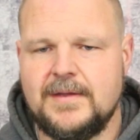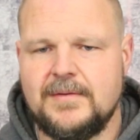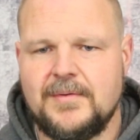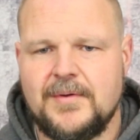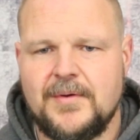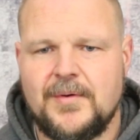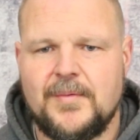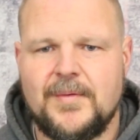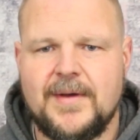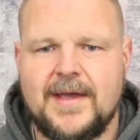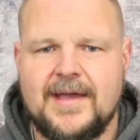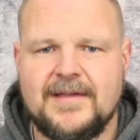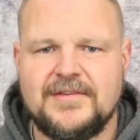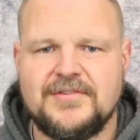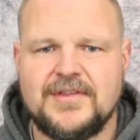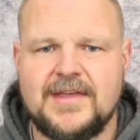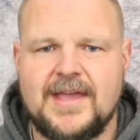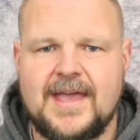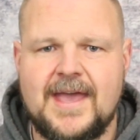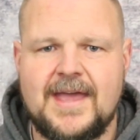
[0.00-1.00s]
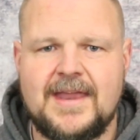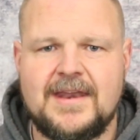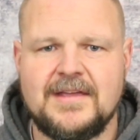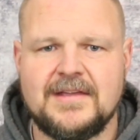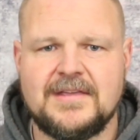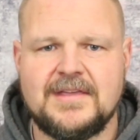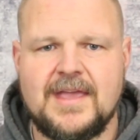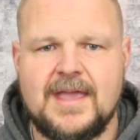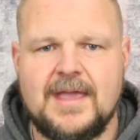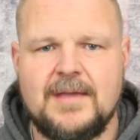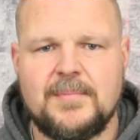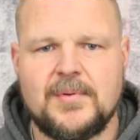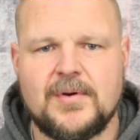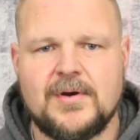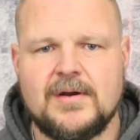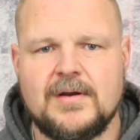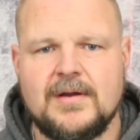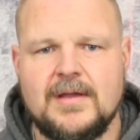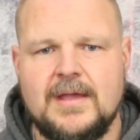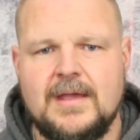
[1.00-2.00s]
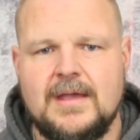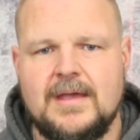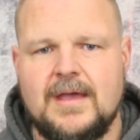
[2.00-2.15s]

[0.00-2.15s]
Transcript: But we actually had a camper